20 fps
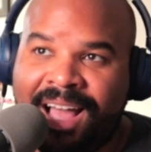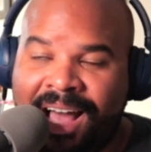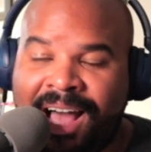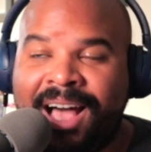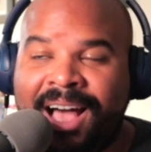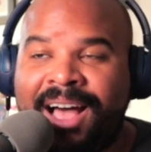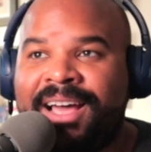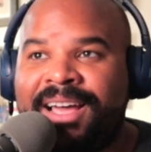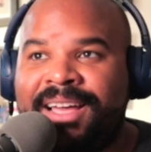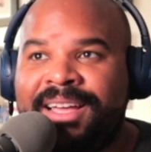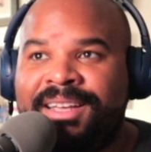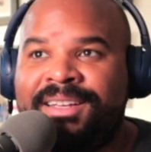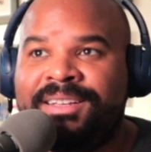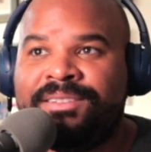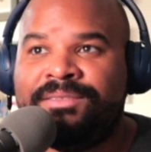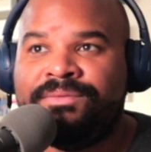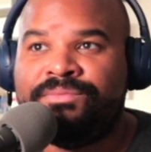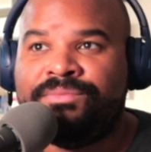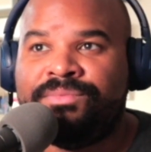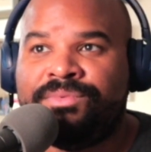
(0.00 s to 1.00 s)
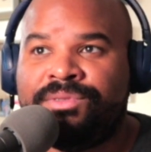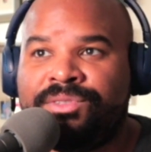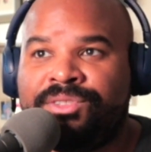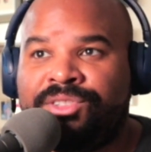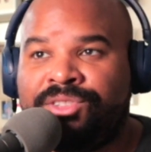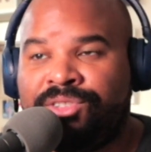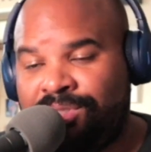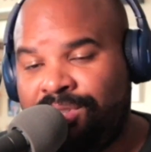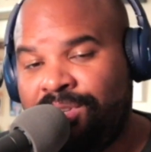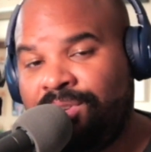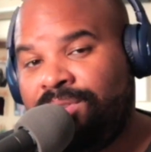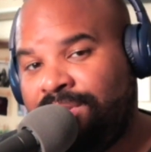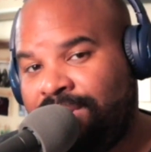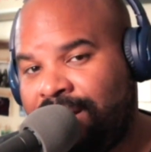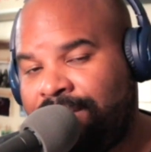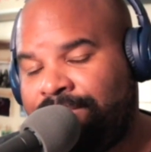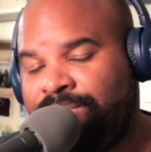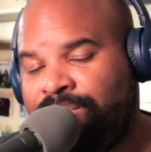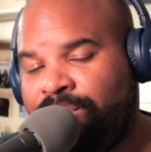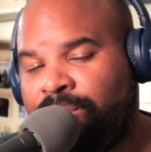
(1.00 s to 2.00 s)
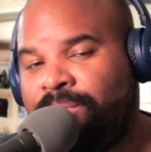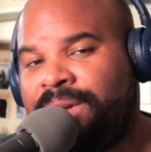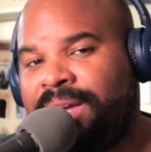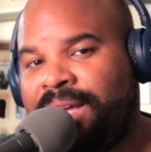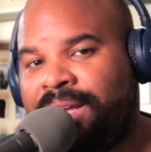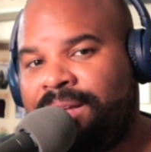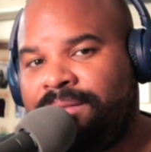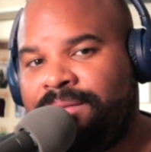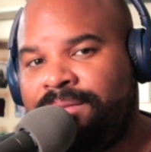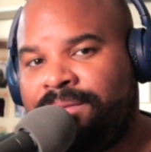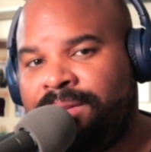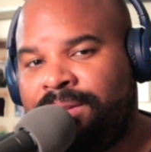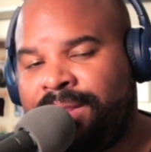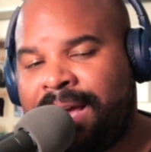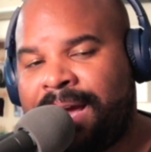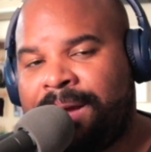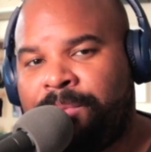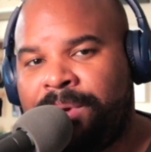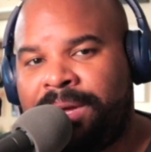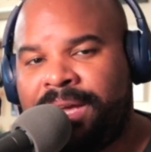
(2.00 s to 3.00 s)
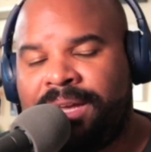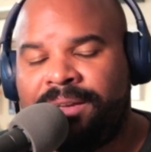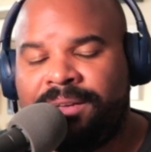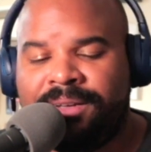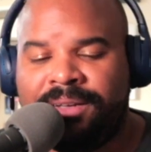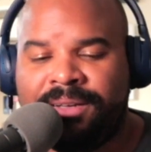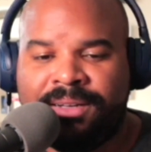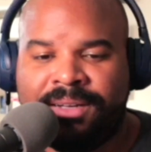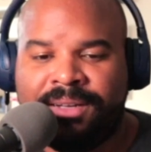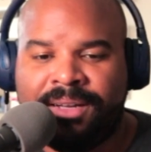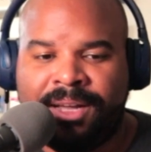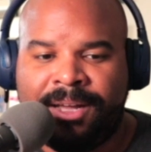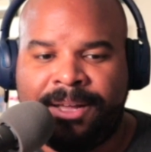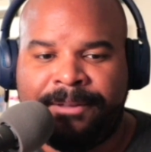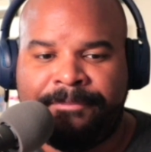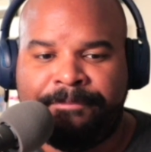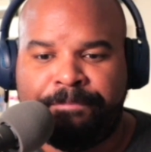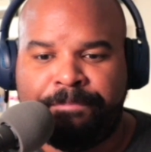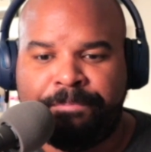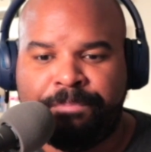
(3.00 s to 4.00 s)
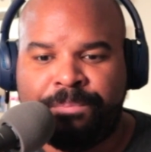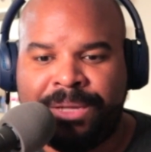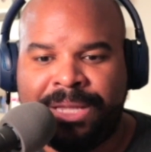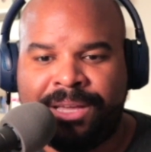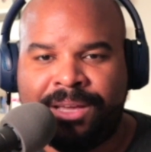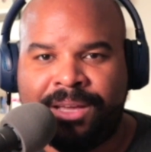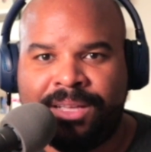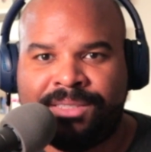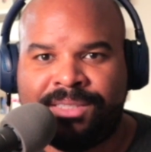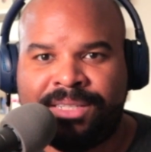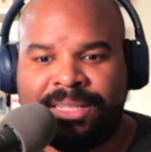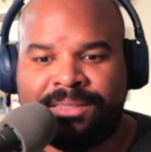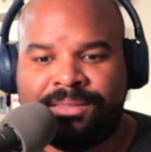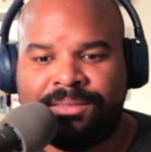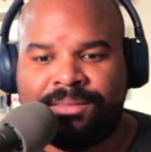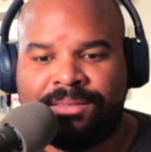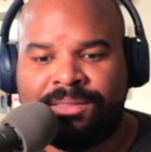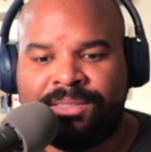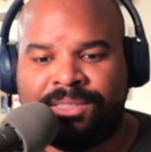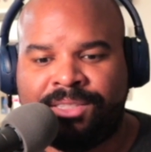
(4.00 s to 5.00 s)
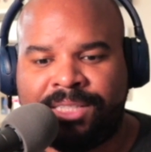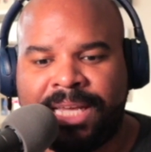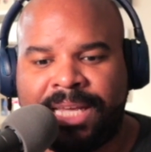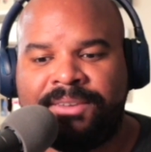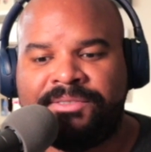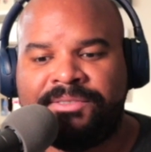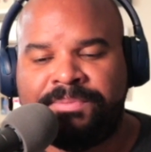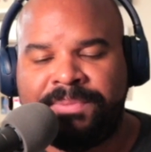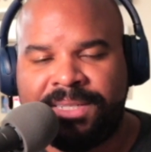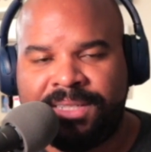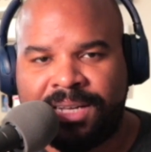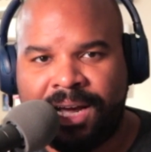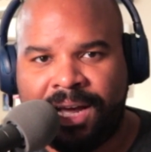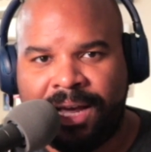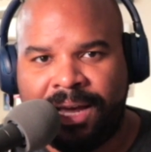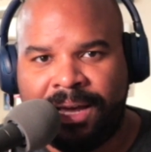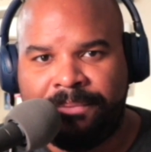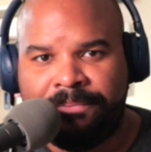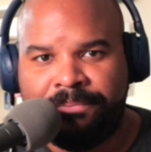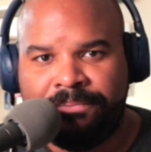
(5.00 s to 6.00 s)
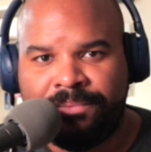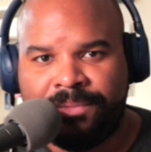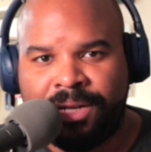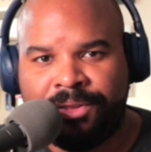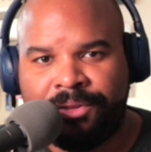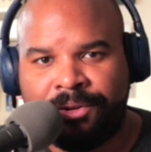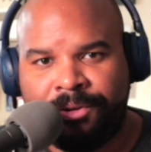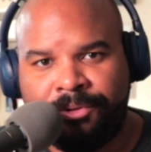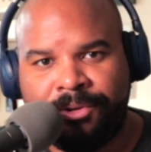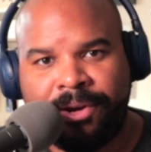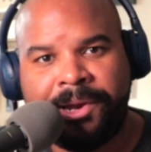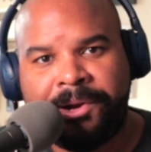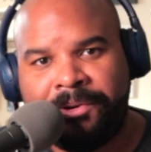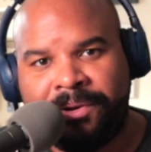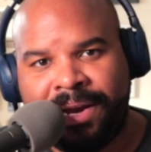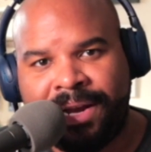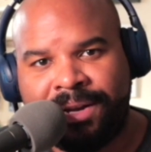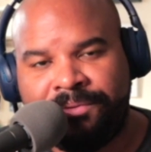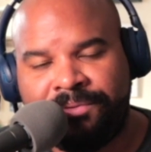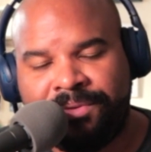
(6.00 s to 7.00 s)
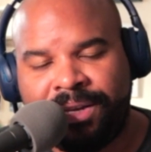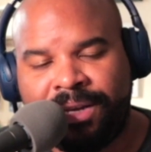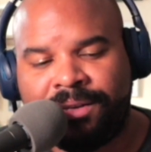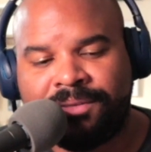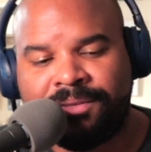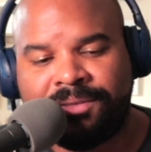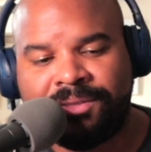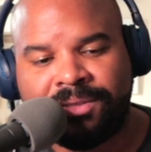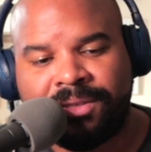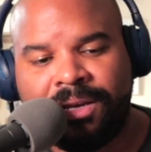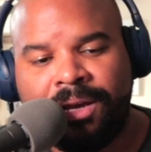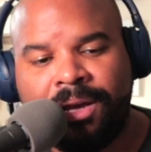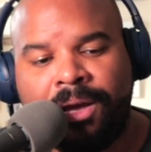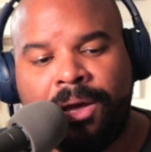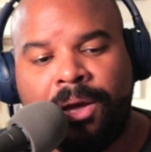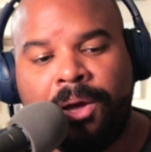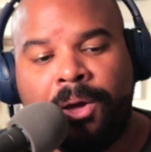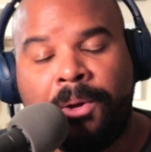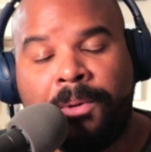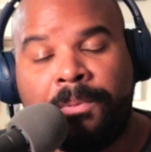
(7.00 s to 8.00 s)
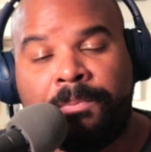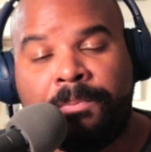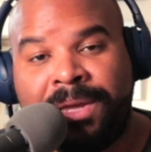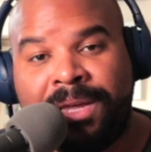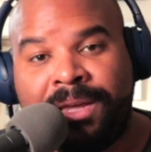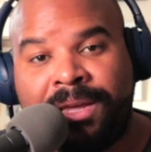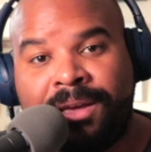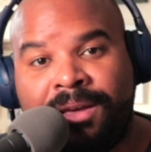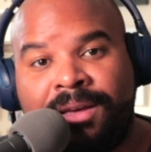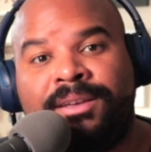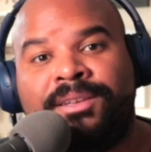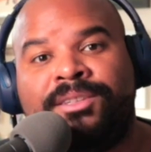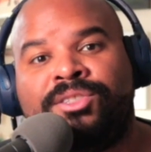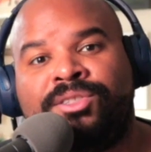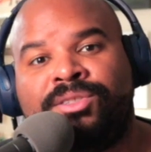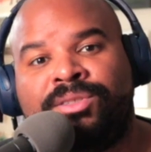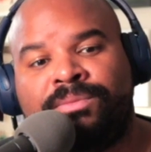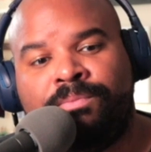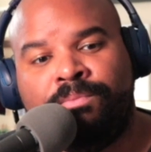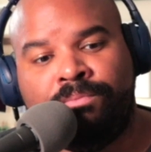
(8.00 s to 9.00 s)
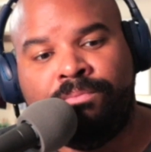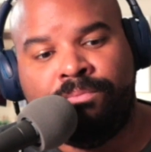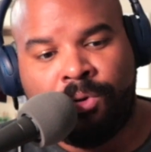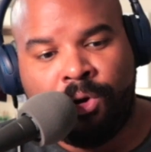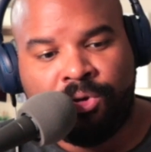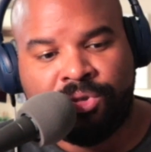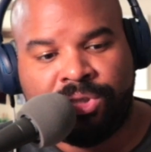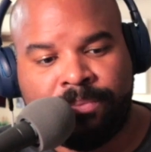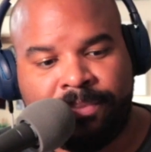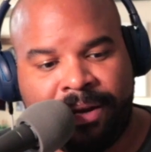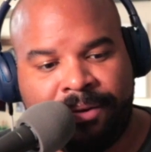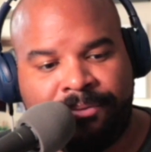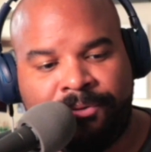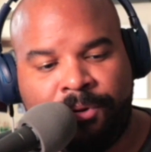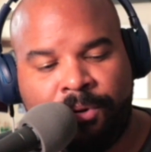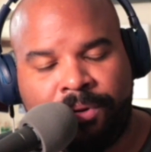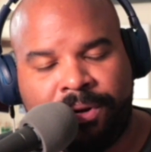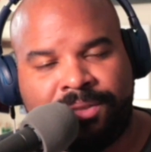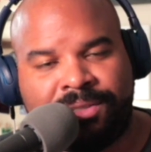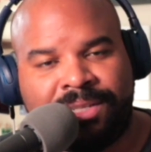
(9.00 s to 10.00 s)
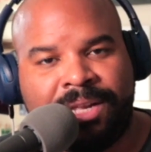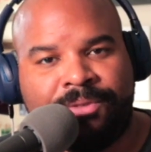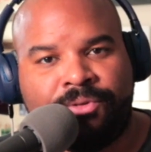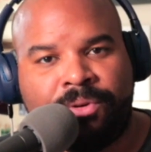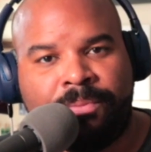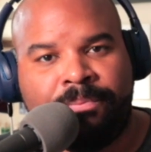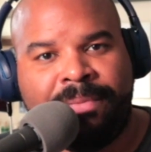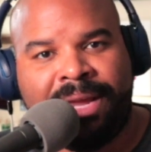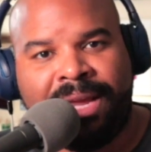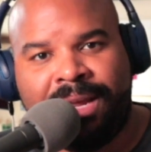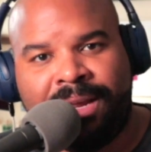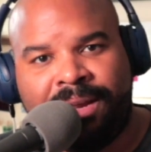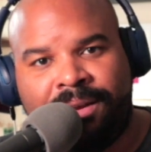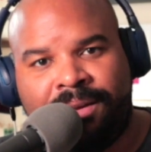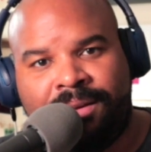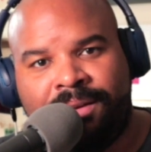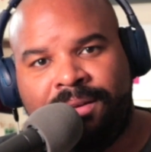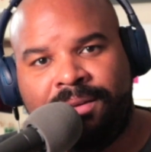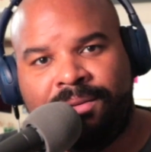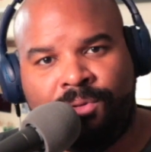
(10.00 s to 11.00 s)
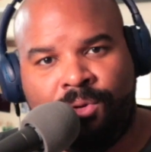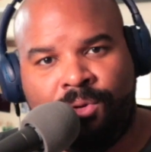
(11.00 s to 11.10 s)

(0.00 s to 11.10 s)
I still love doing it that way, because it saves me time on the creator end of things, because most of my focus can remain